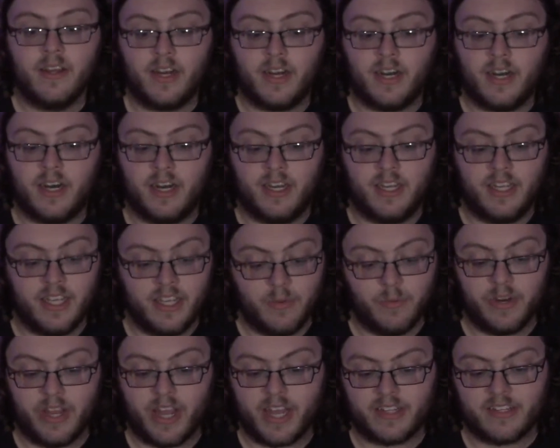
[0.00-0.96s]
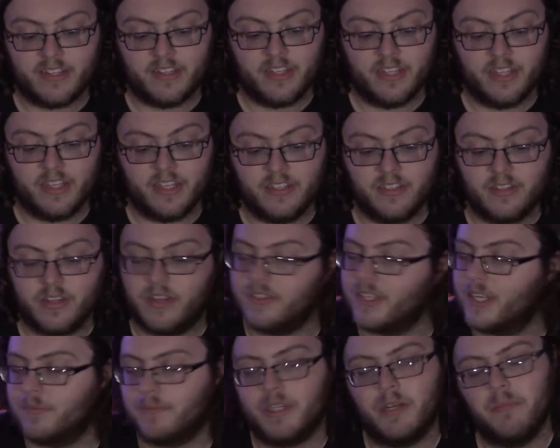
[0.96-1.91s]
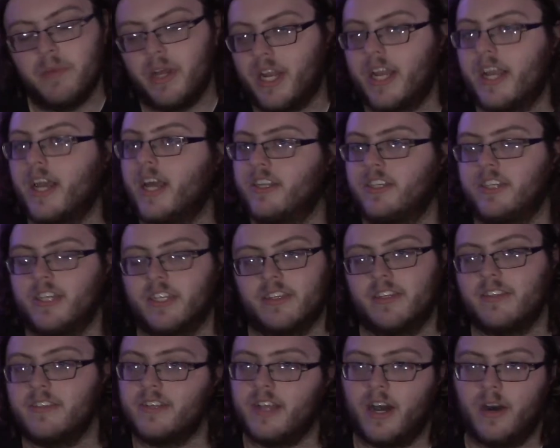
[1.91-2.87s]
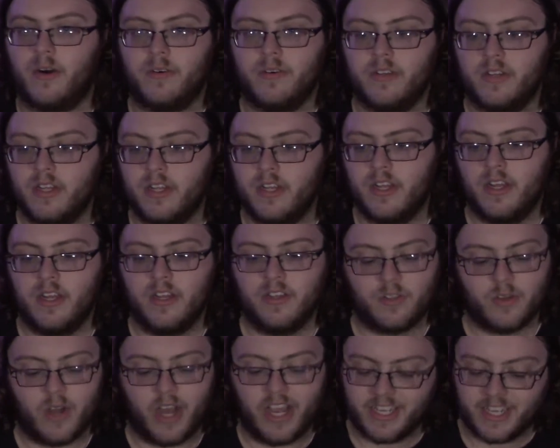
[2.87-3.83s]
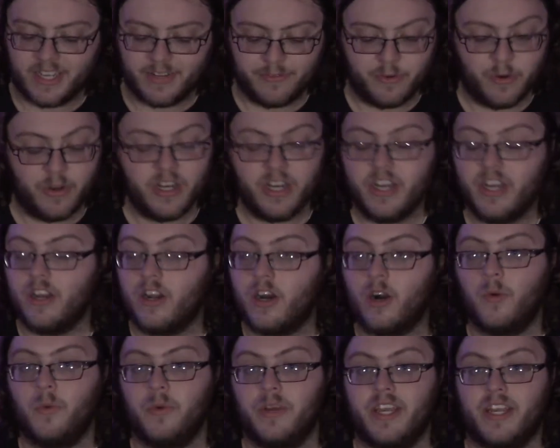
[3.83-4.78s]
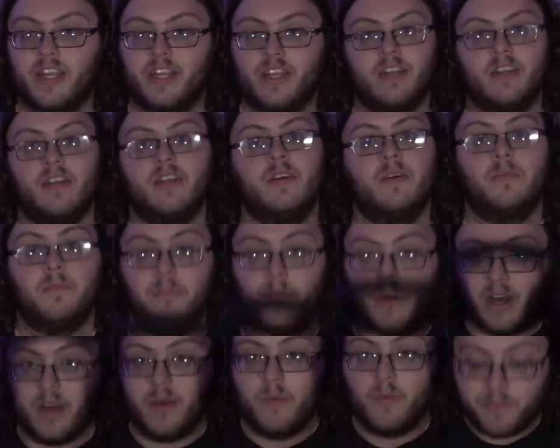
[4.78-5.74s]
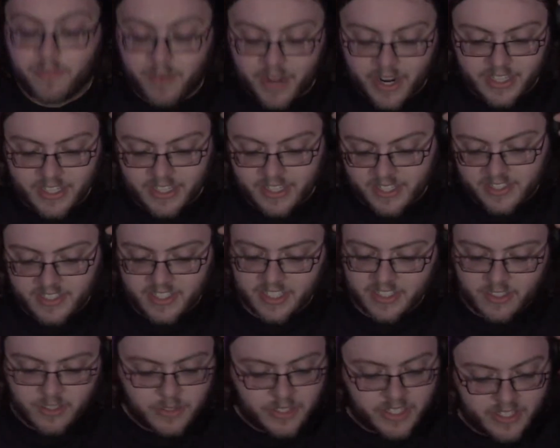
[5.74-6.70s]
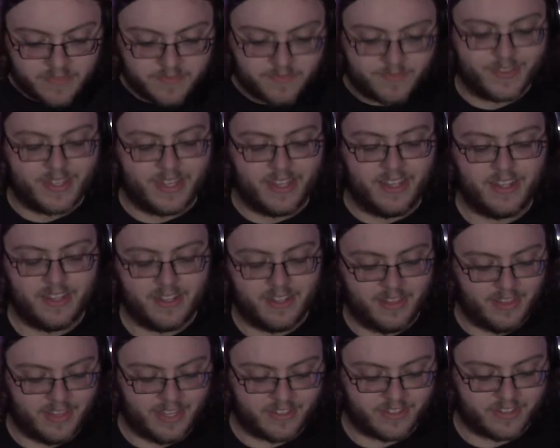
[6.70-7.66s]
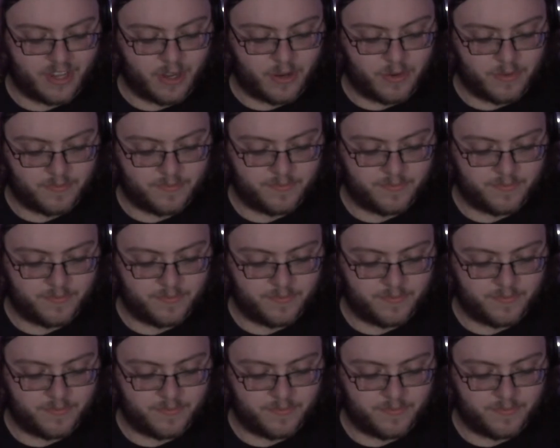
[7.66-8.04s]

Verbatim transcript: Uh, he reacted to this, so I was like, man, I gotta check this out. So I avoided it all week, but we're finally listening to it. Let's go.